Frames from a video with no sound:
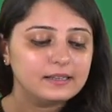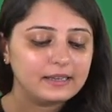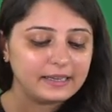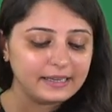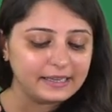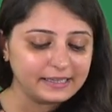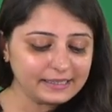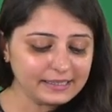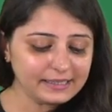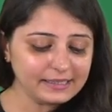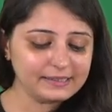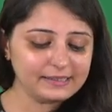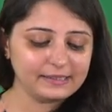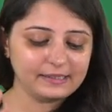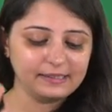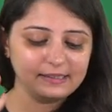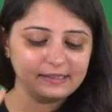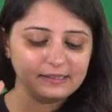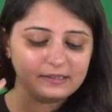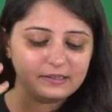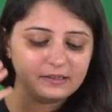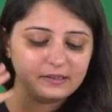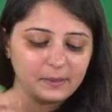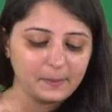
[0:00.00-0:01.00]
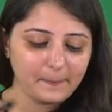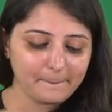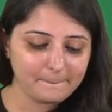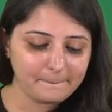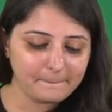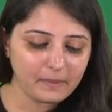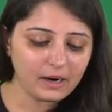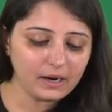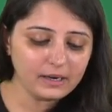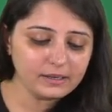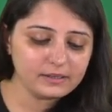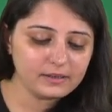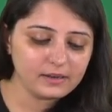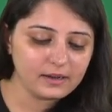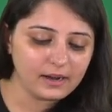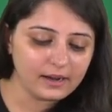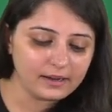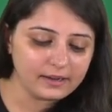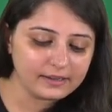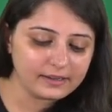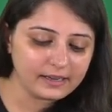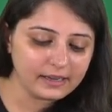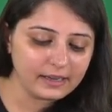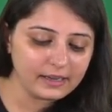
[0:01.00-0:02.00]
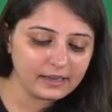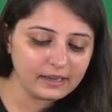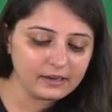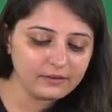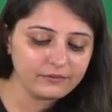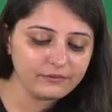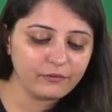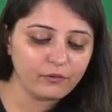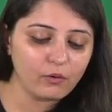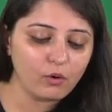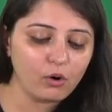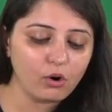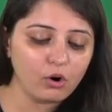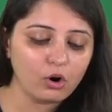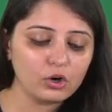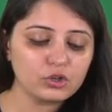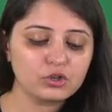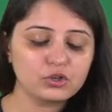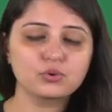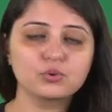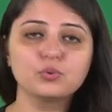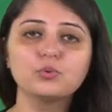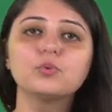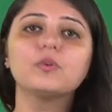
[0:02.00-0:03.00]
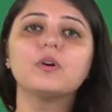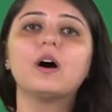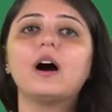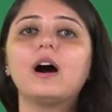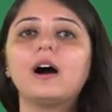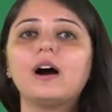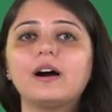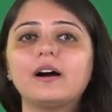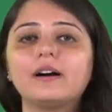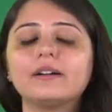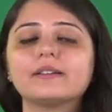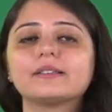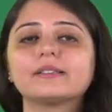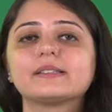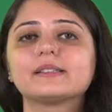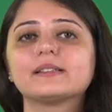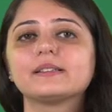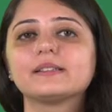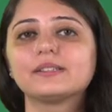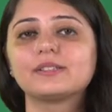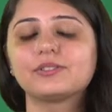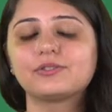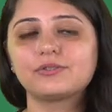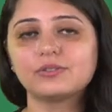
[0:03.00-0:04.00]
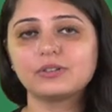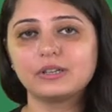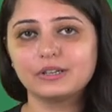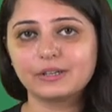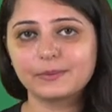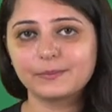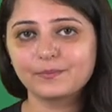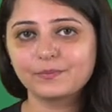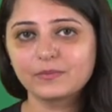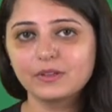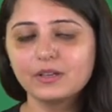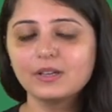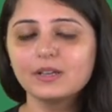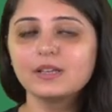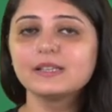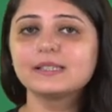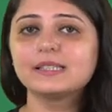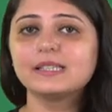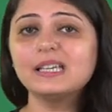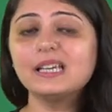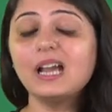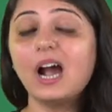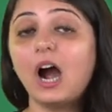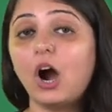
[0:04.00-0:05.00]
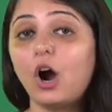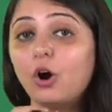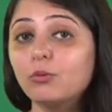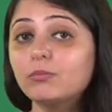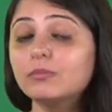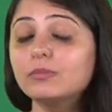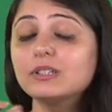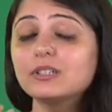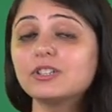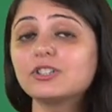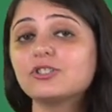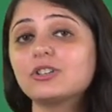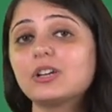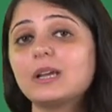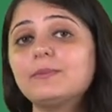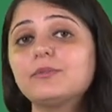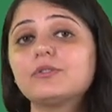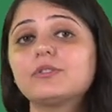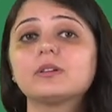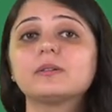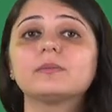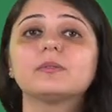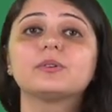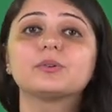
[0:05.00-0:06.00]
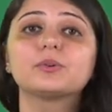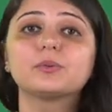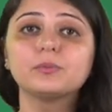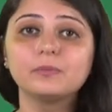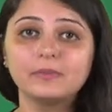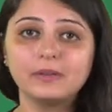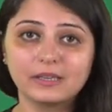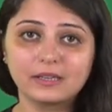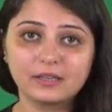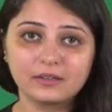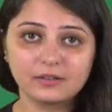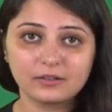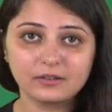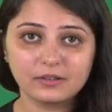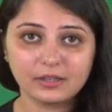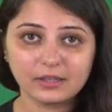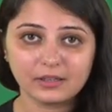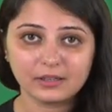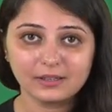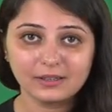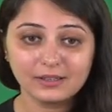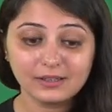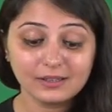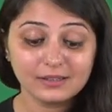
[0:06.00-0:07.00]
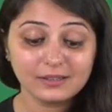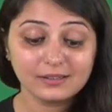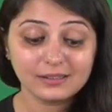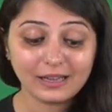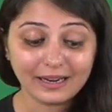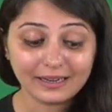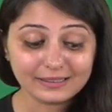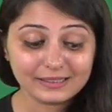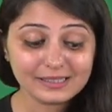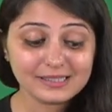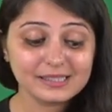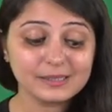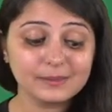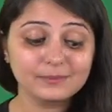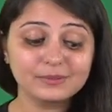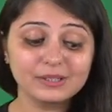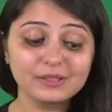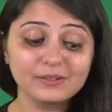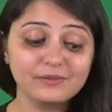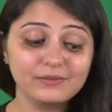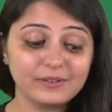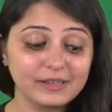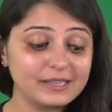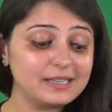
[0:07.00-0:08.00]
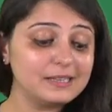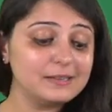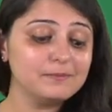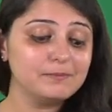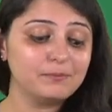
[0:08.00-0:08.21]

anything, but again for 2 hours straight. See how much time you're able to make in a day. That is something very